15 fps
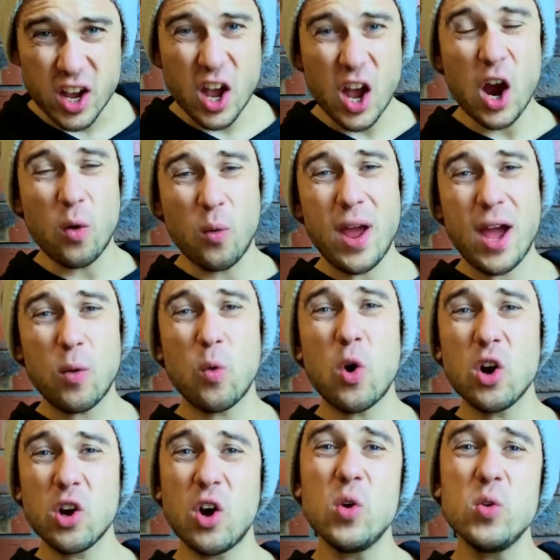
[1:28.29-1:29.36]
around what
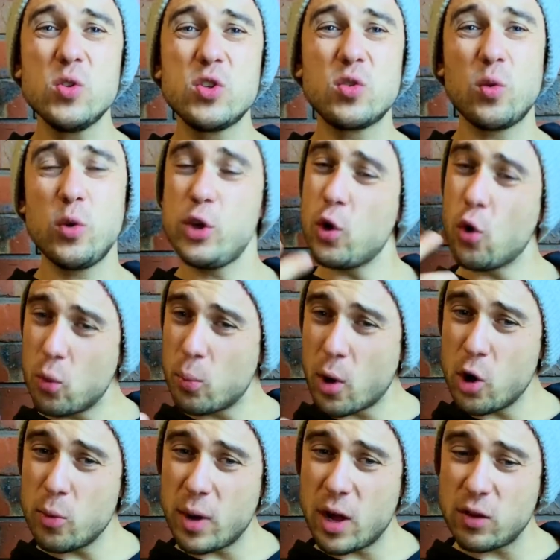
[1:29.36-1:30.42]
goes through your
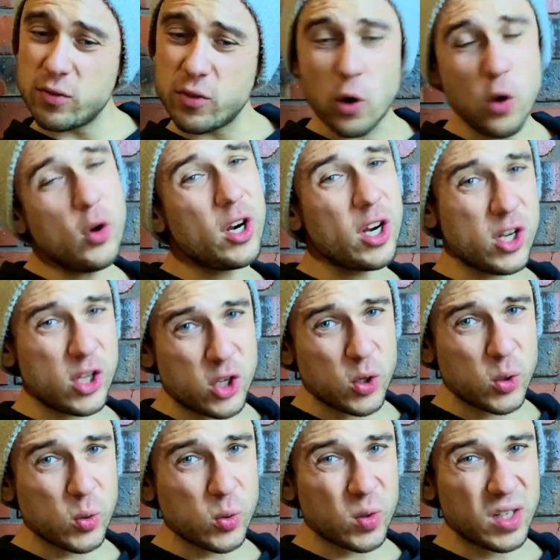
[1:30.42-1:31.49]
mobile phone and
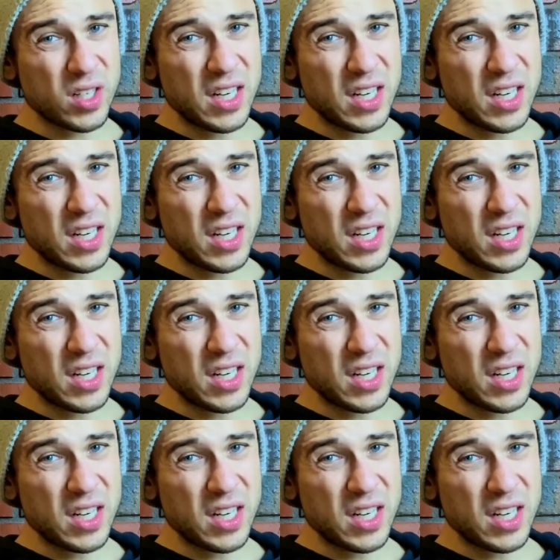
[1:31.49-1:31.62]
you,